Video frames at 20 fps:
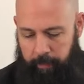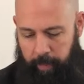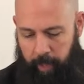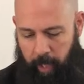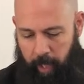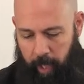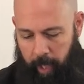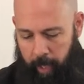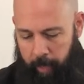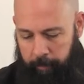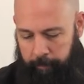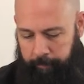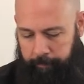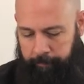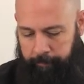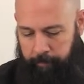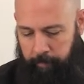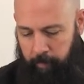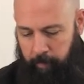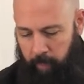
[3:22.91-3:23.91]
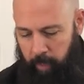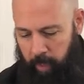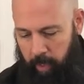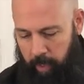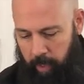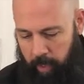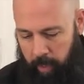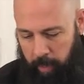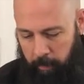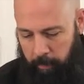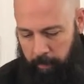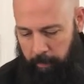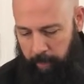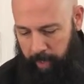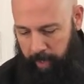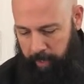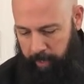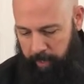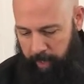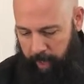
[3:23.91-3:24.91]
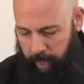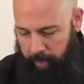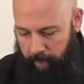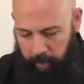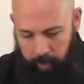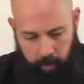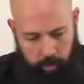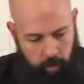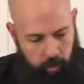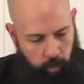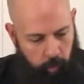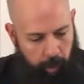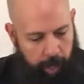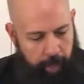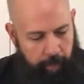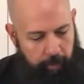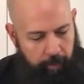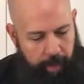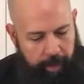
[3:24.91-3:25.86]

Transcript: But yeah, that looks great.